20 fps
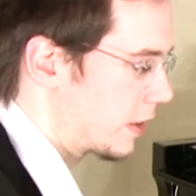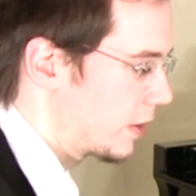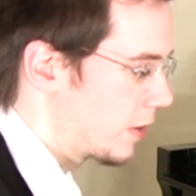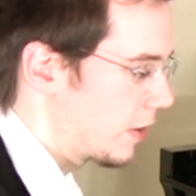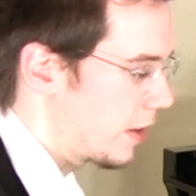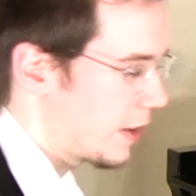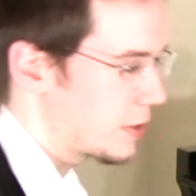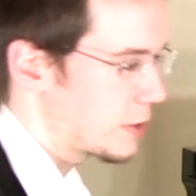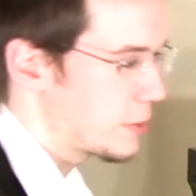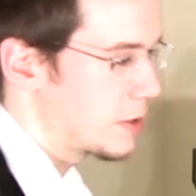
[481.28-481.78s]
You
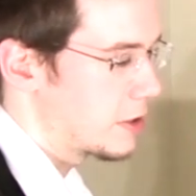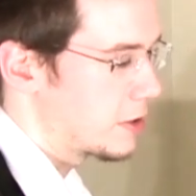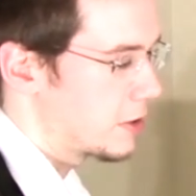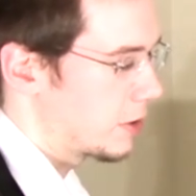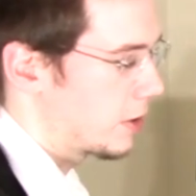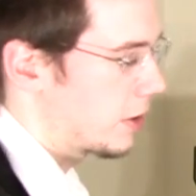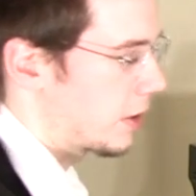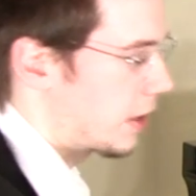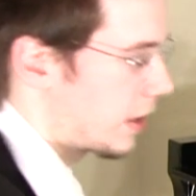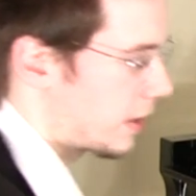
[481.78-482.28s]
don't have to be
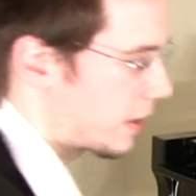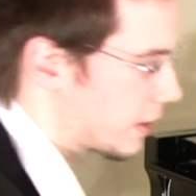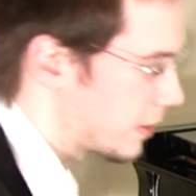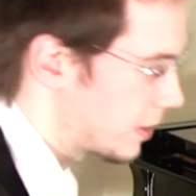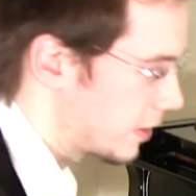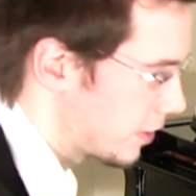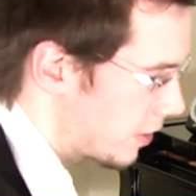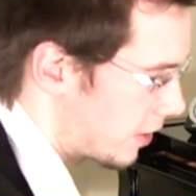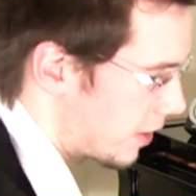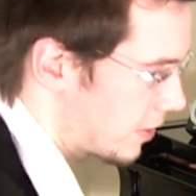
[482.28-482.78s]
too good at it.
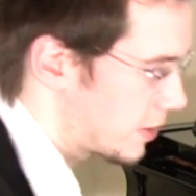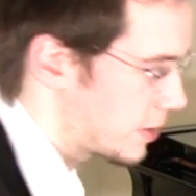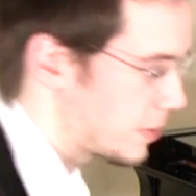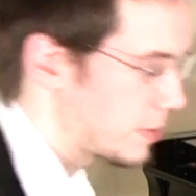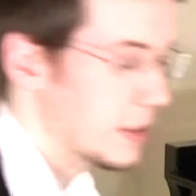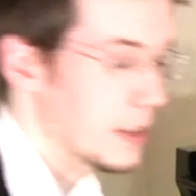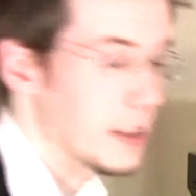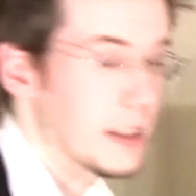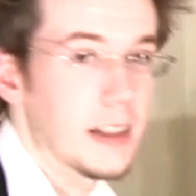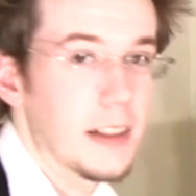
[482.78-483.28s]
You don't have to
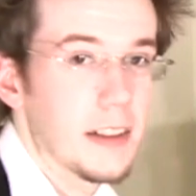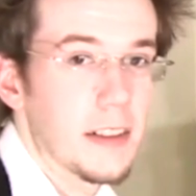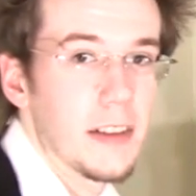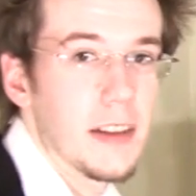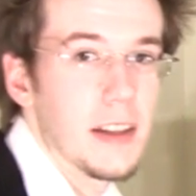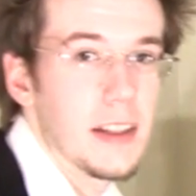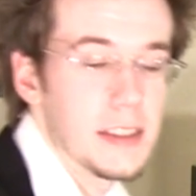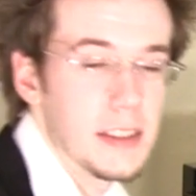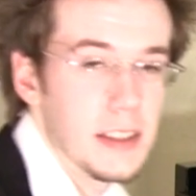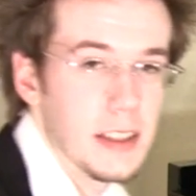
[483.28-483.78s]
be like
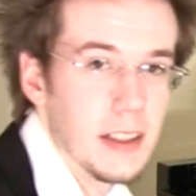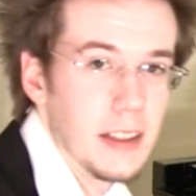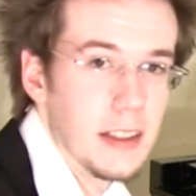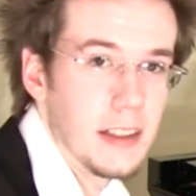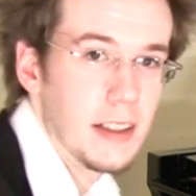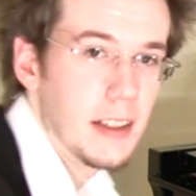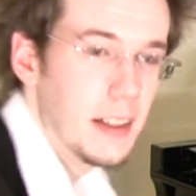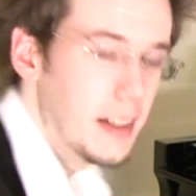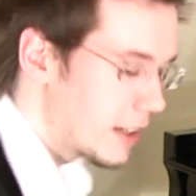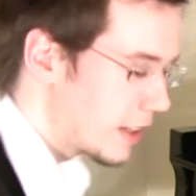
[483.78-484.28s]
crazy
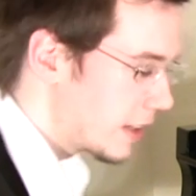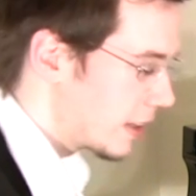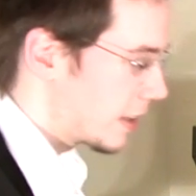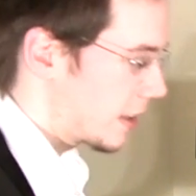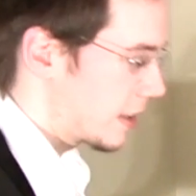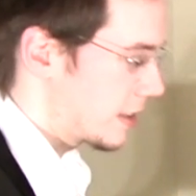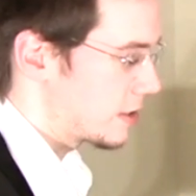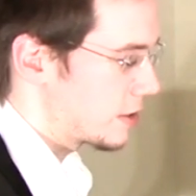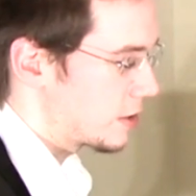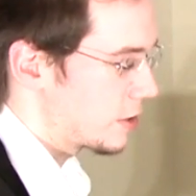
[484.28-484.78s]
good,
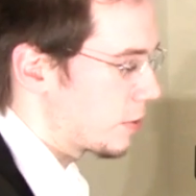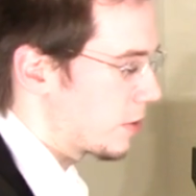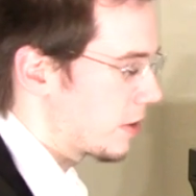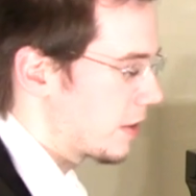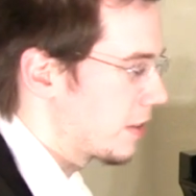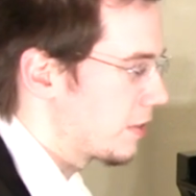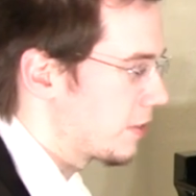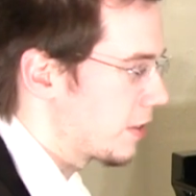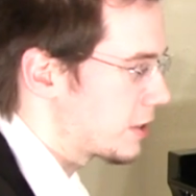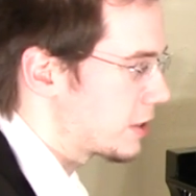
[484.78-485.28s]
because you
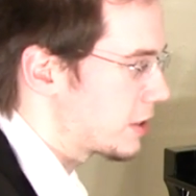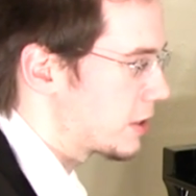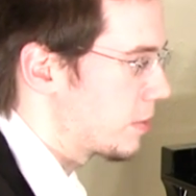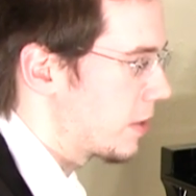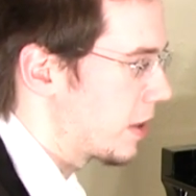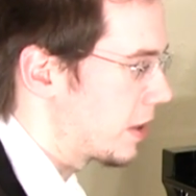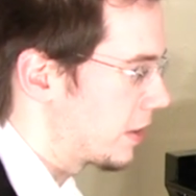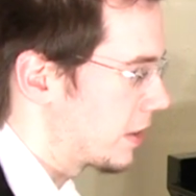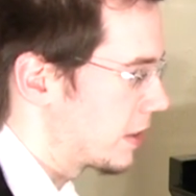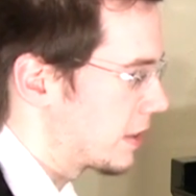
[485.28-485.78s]
want to eventually
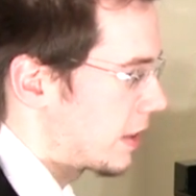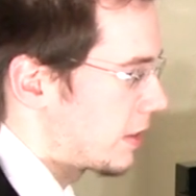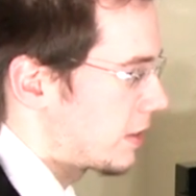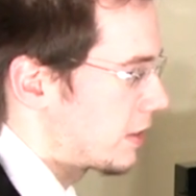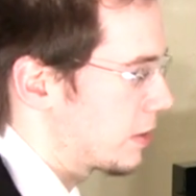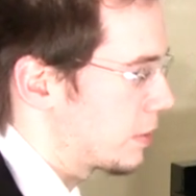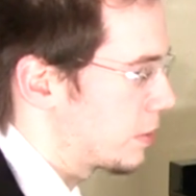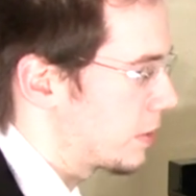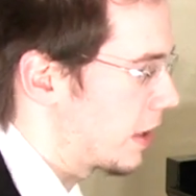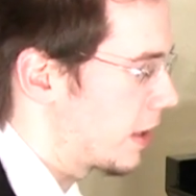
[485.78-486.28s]
migrate down
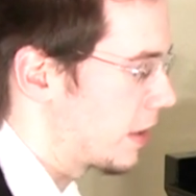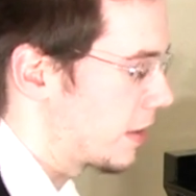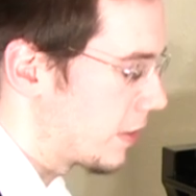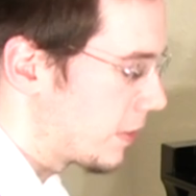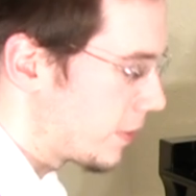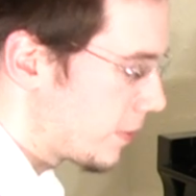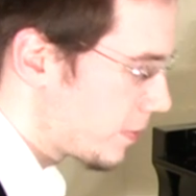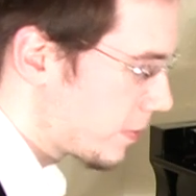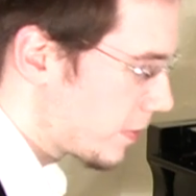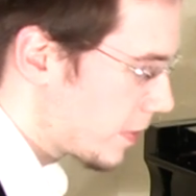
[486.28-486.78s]
to the piano.